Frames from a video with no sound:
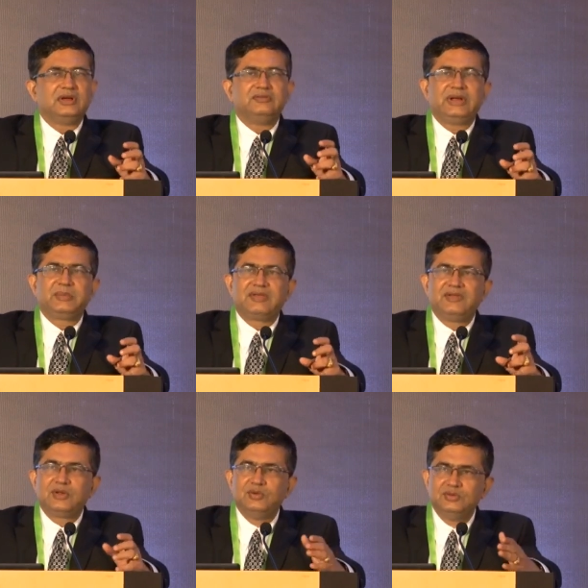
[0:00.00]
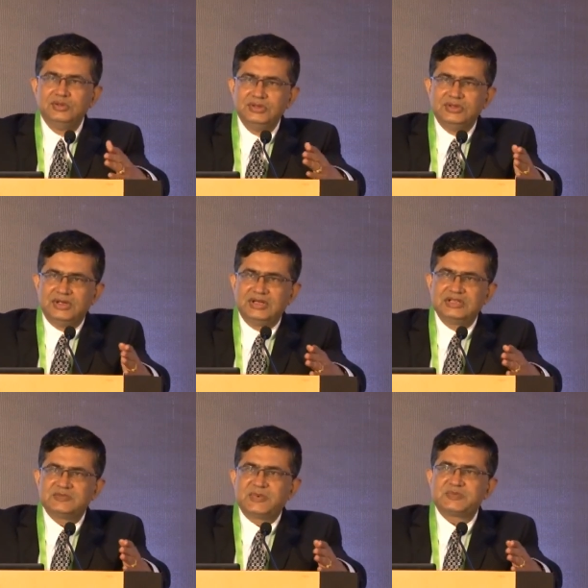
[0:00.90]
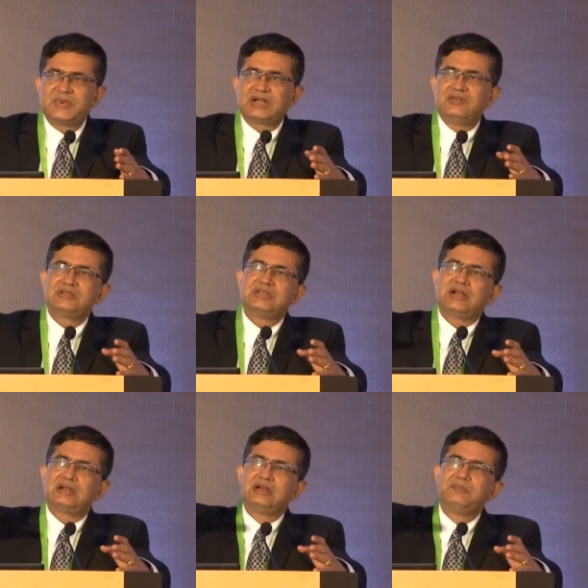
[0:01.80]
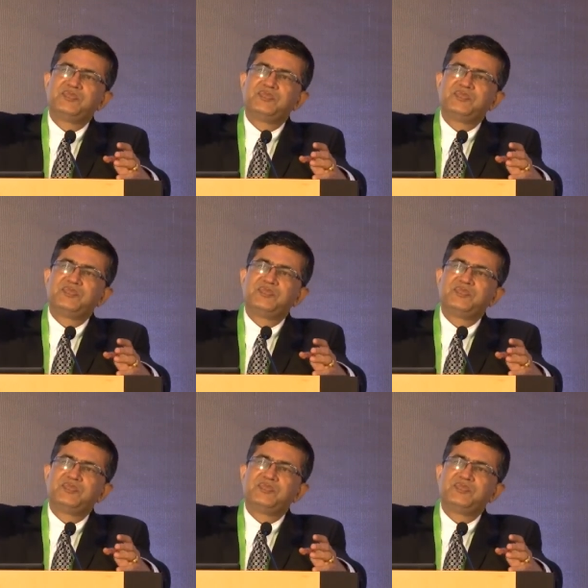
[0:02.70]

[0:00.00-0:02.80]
Why I'm giving you this perspective is that